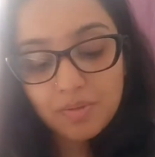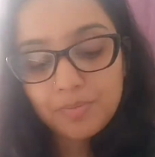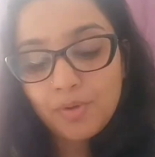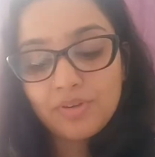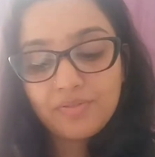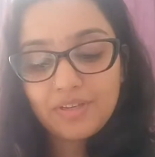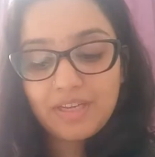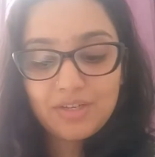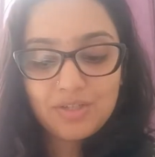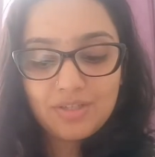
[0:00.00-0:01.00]
about
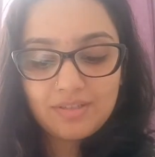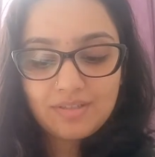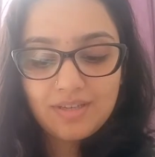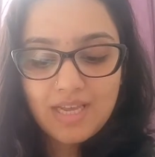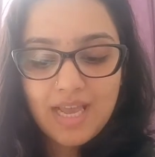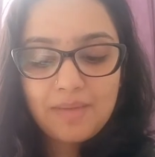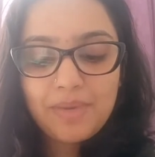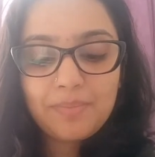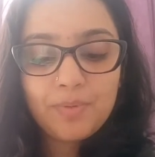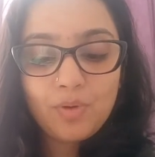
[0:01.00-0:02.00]
purification.
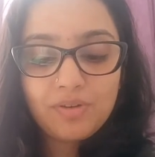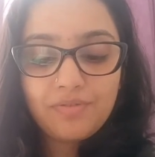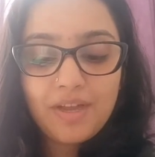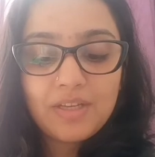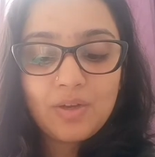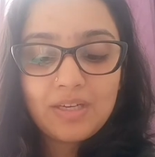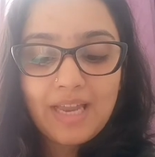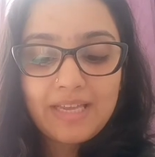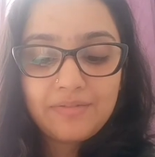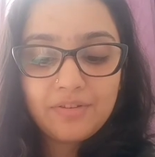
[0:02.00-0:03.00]
By purifying your
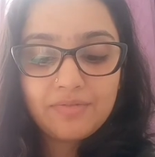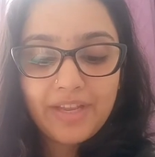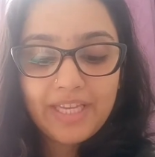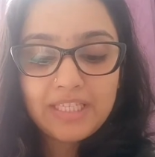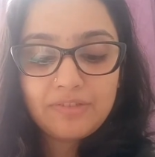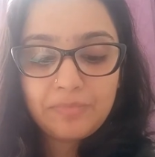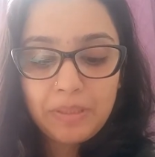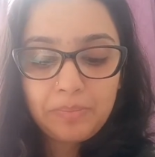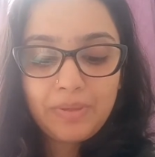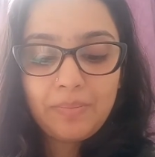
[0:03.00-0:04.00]
life of negative
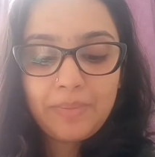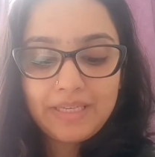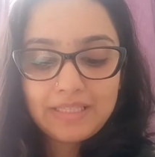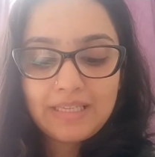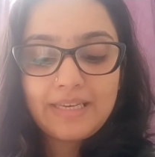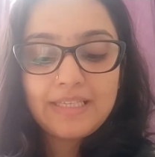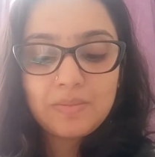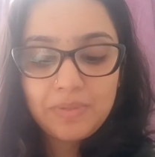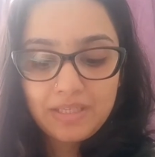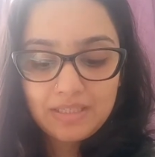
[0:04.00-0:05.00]
people, places and
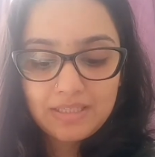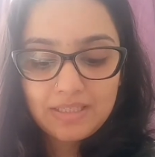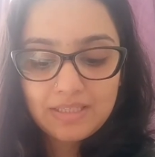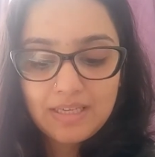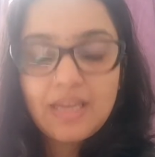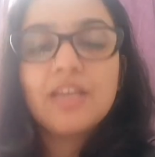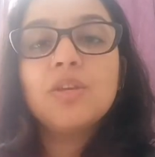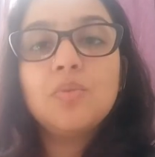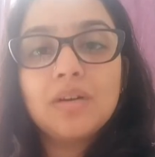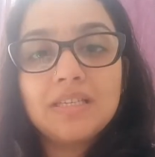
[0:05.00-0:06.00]
experiences,
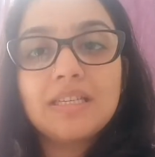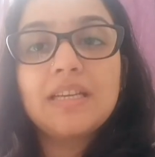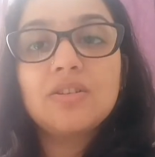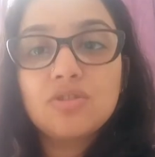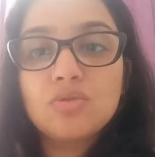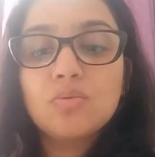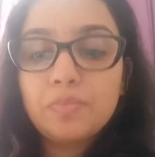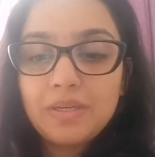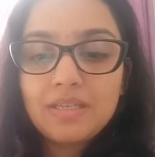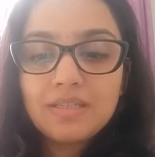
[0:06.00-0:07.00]
you attain true
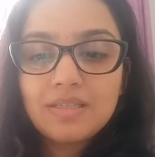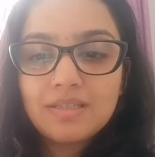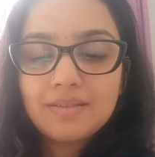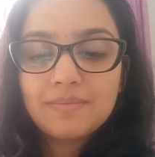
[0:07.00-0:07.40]
peace.